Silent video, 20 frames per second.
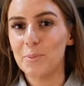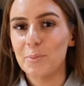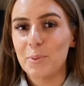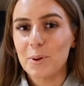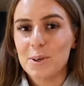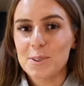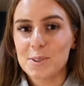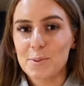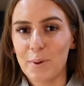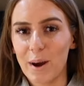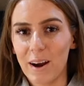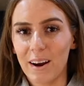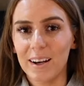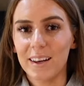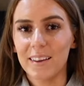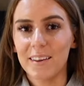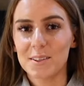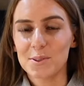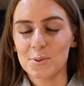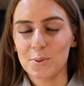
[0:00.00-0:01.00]
Because
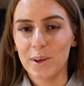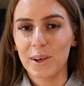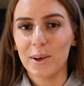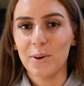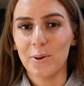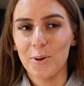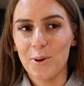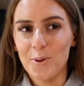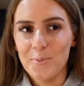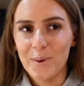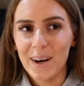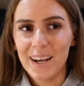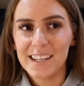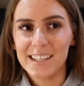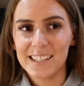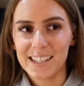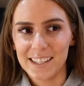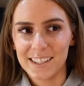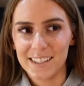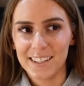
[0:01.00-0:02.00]
apparently this week all my
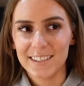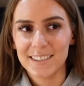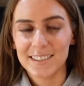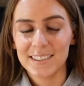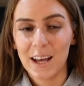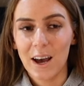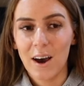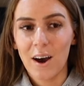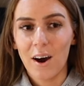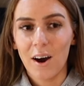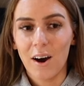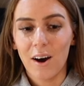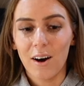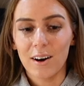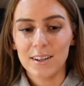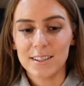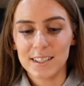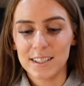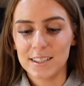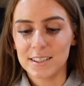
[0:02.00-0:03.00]
dinners
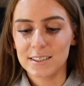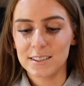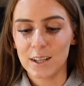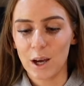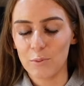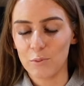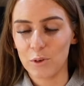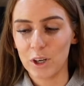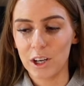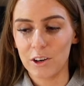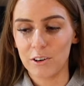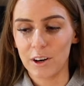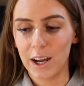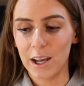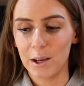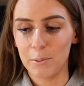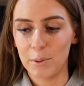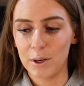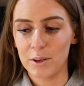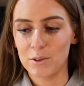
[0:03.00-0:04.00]
are dinners that I'm
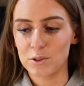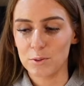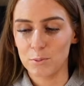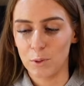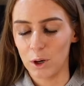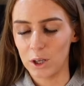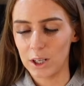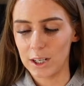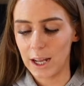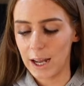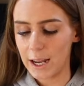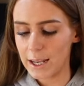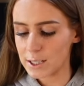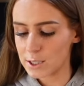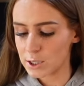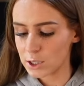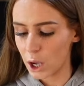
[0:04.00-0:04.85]
recreating meals from holidays.